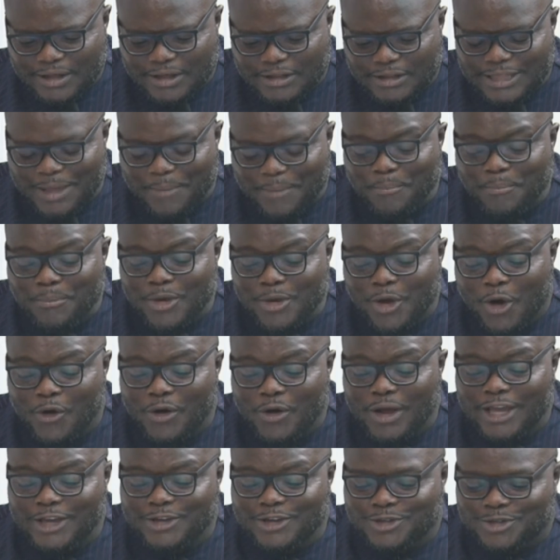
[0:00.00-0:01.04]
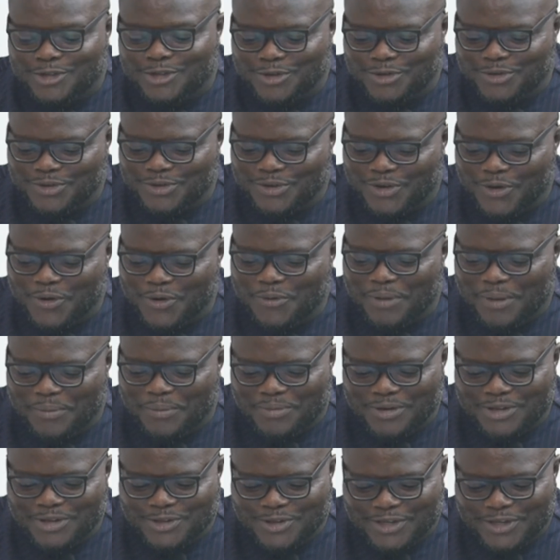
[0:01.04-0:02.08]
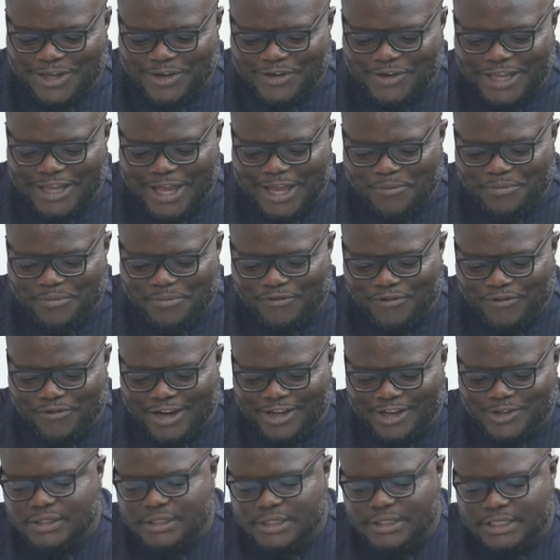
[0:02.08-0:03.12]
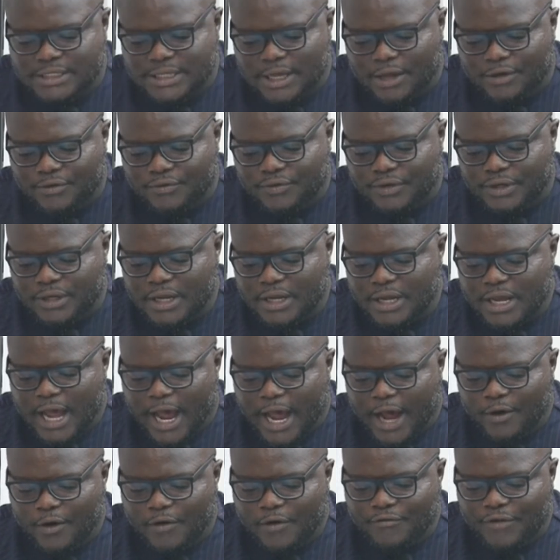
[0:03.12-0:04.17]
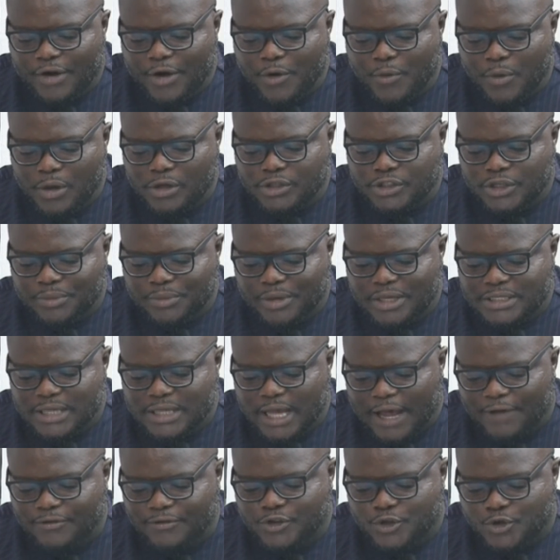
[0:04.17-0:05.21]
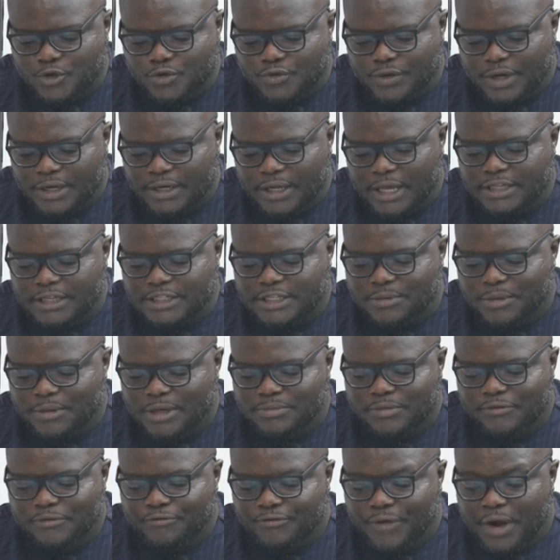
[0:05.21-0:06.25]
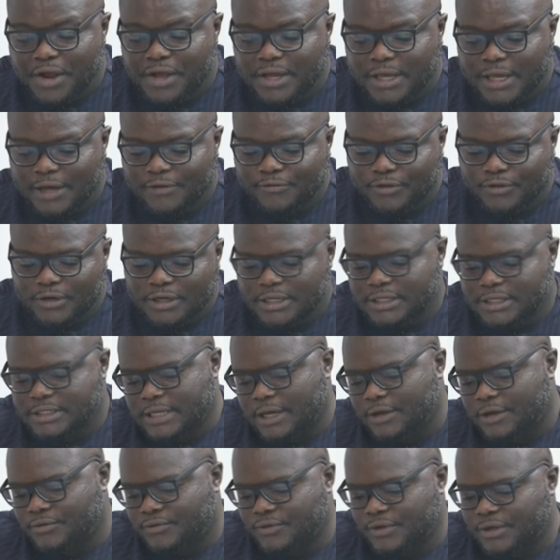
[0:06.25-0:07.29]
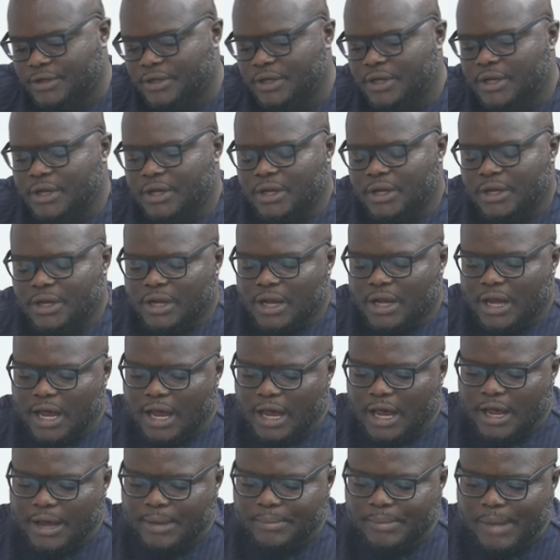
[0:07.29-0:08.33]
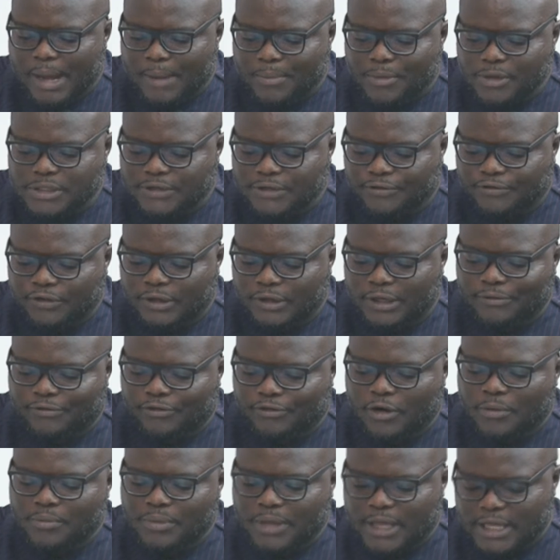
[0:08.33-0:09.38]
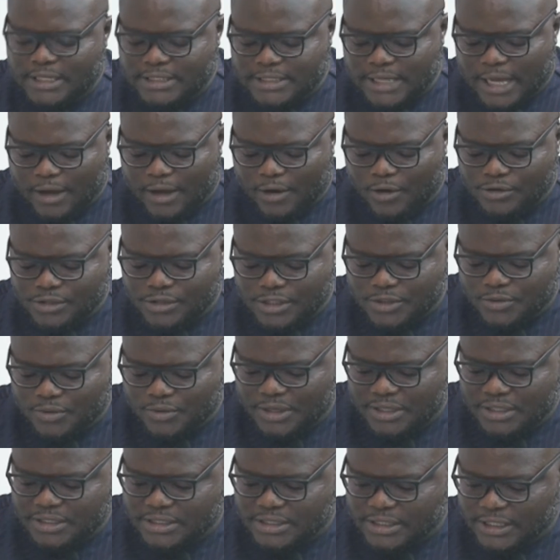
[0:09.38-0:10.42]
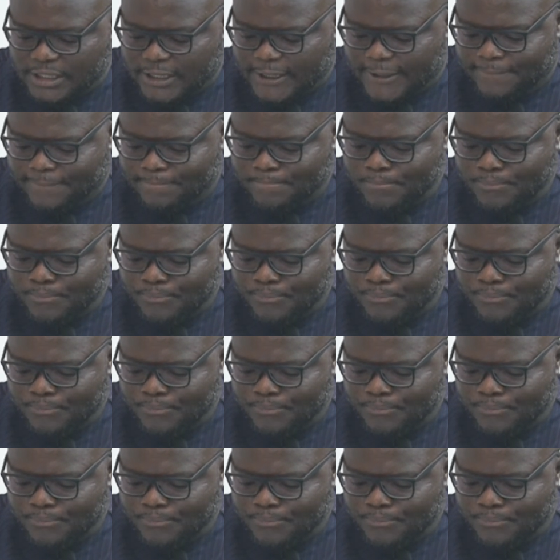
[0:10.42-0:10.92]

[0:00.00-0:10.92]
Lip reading: Myong issue. Oh, but please, okay, KOD, help me find it in this country. I know very well your minister have children, and she must be very careful in this country. Abuchi Philip from Keita constituency.